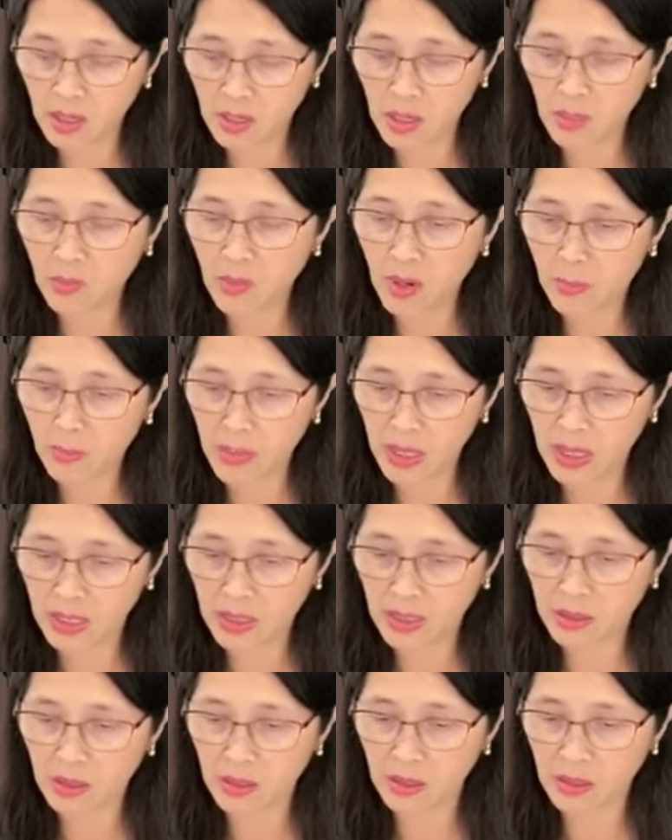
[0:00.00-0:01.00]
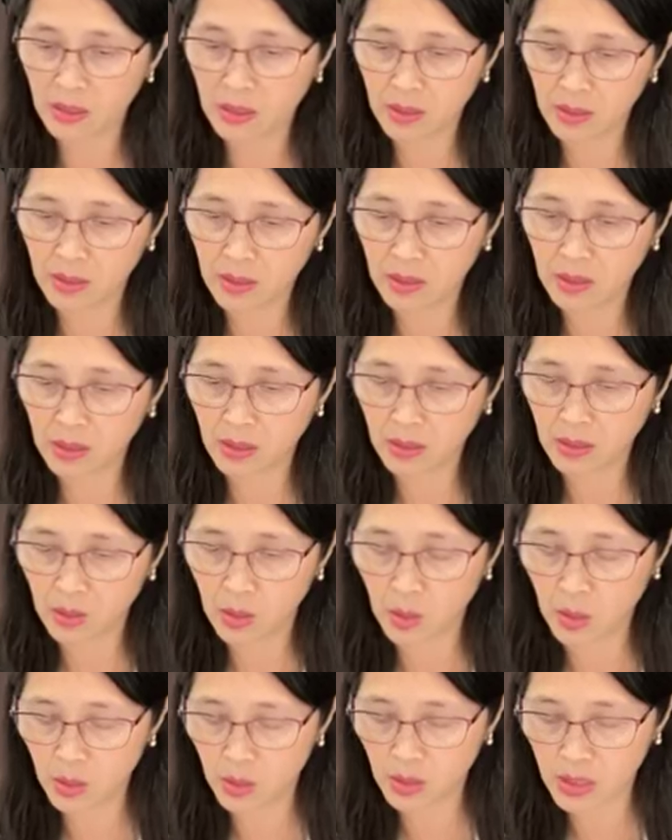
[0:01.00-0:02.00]
development
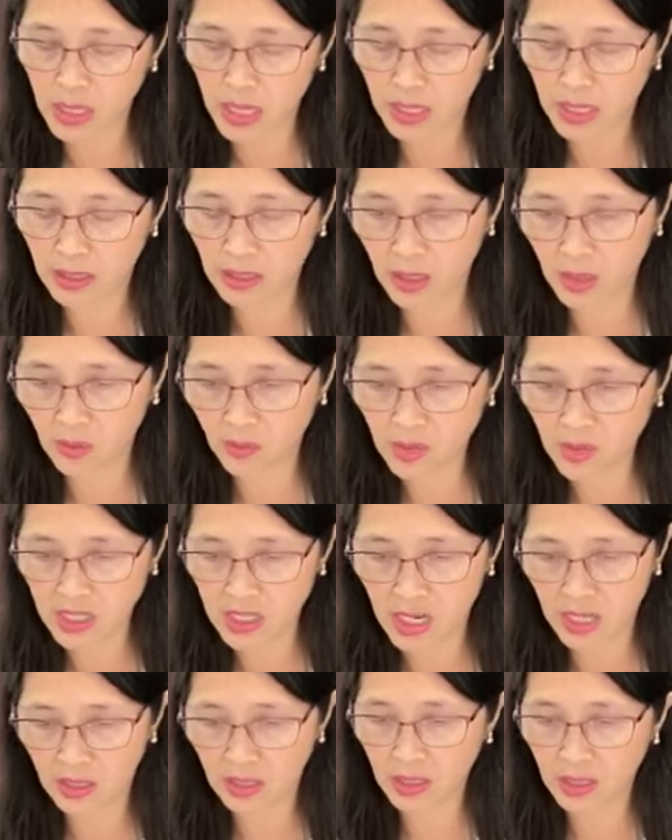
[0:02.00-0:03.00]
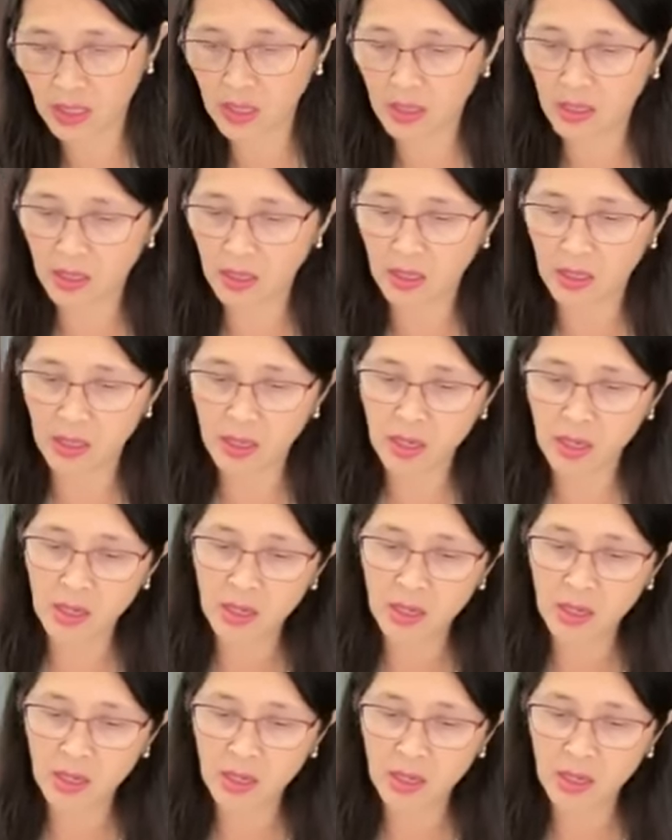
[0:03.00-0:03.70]
goal that we set in the